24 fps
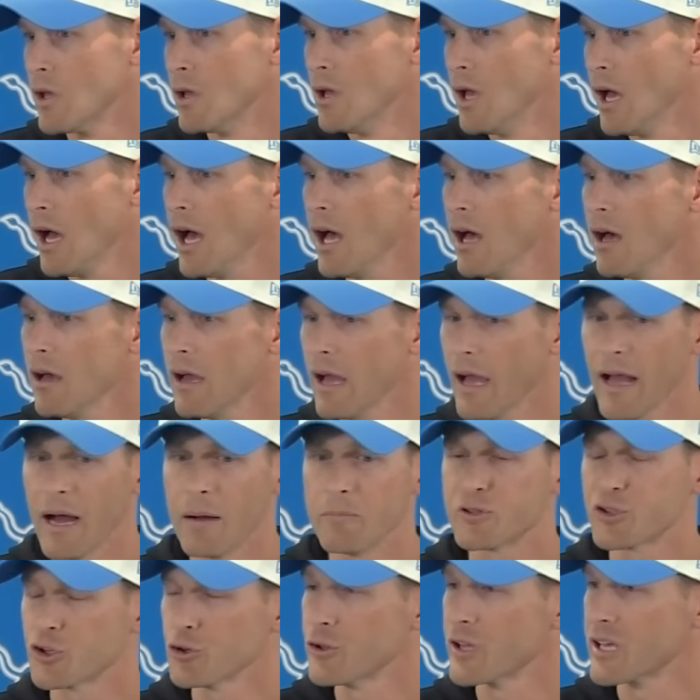
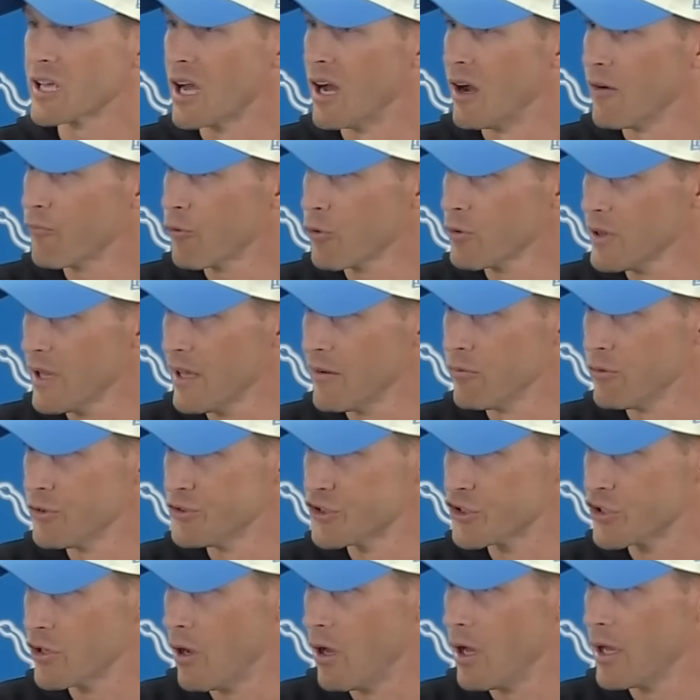I'm sure the comfort
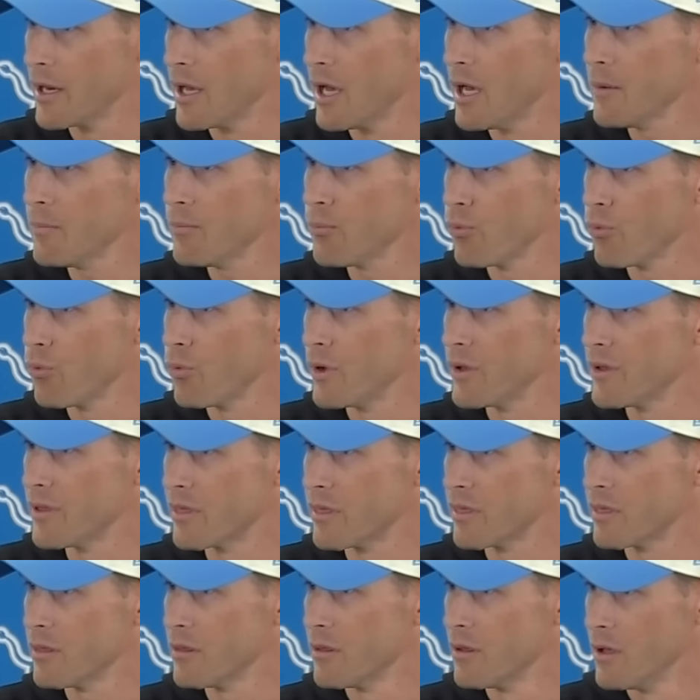level's gone up
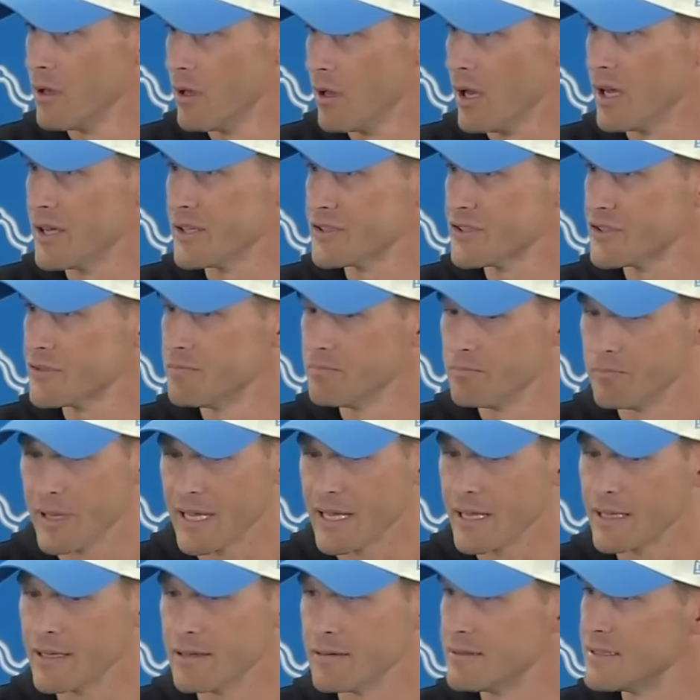with us
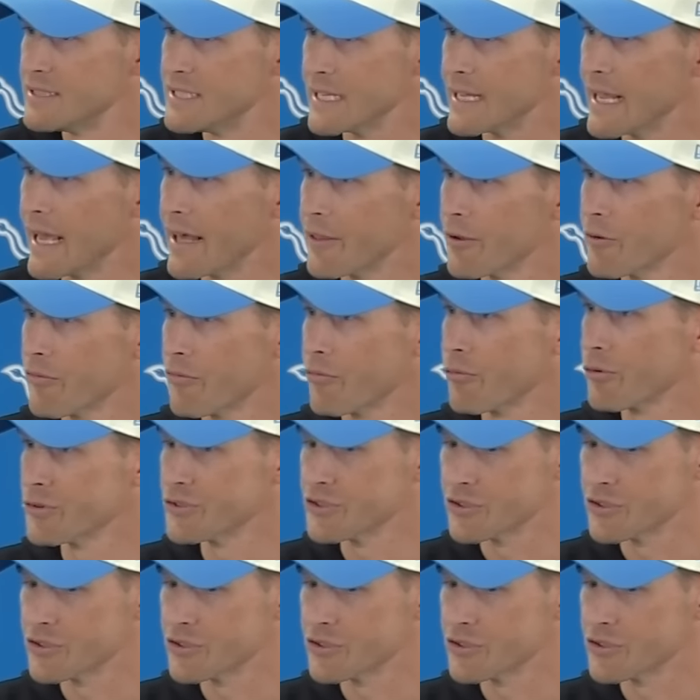being together for as